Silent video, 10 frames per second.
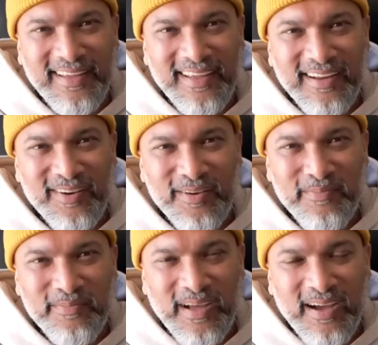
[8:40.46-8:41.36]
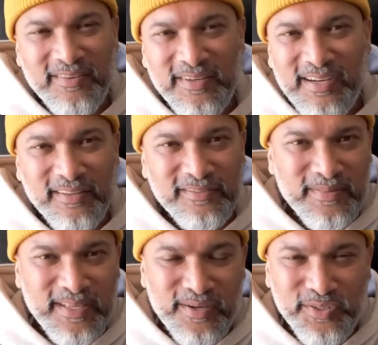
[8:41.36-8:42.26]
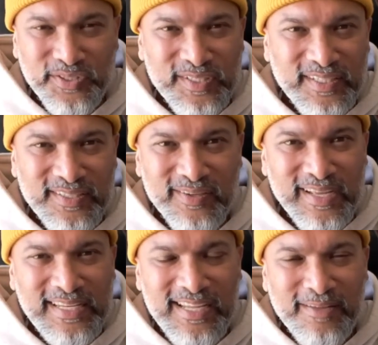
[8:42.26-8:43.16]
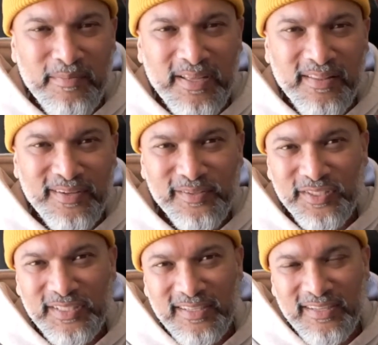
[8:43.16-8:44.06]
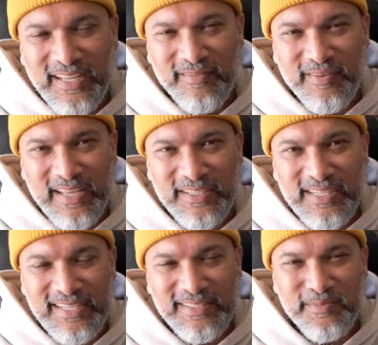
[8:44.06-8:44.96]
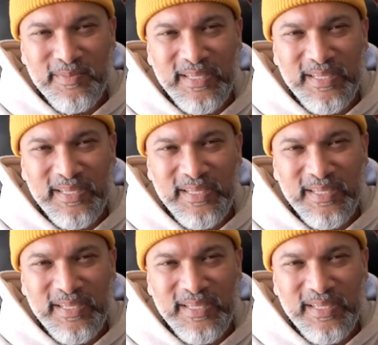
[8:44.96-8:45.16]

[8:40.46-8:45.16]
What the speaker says: and I grew up 100 yards from the ocean. And so anytime I'm near the ocean, it re-energizes me.